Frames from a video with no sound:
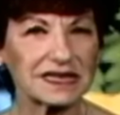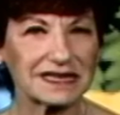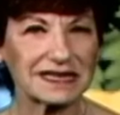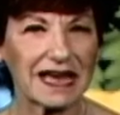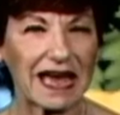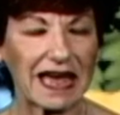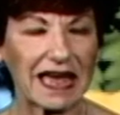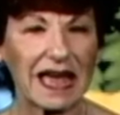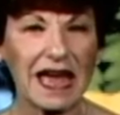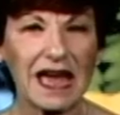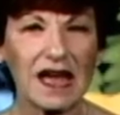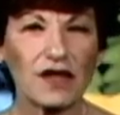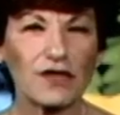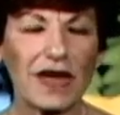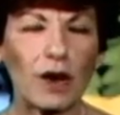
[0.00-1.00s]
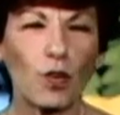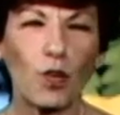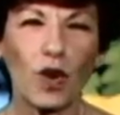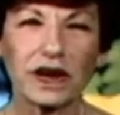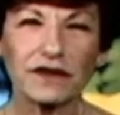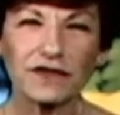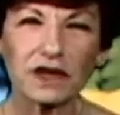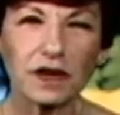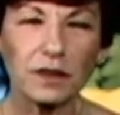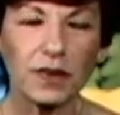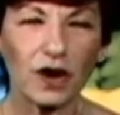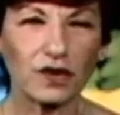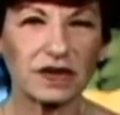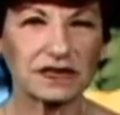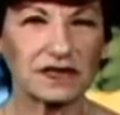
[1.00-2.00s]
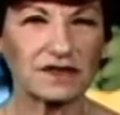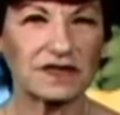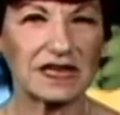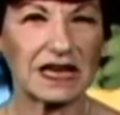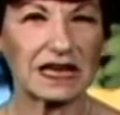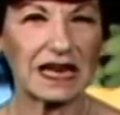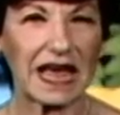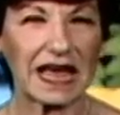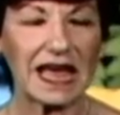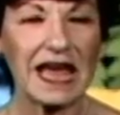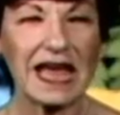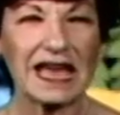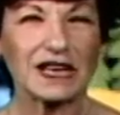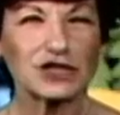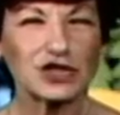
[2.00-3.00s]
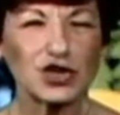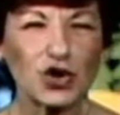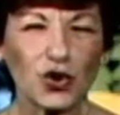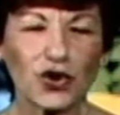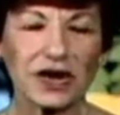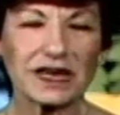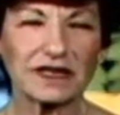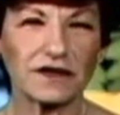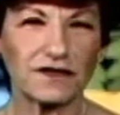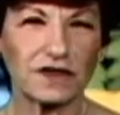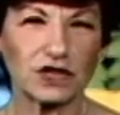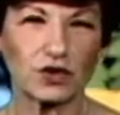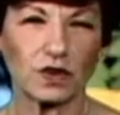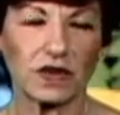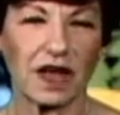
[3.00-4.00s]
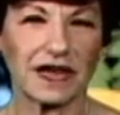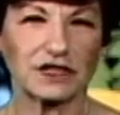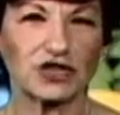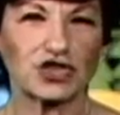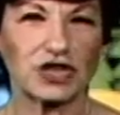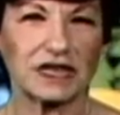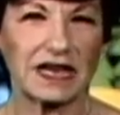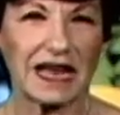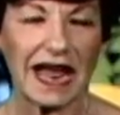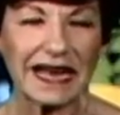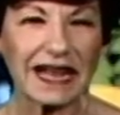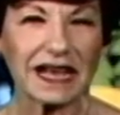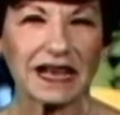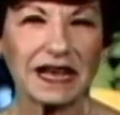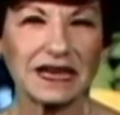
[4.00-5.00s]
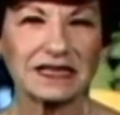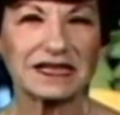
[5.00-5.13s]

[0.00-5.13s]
to say that one of the components of DNA is your individualized genetic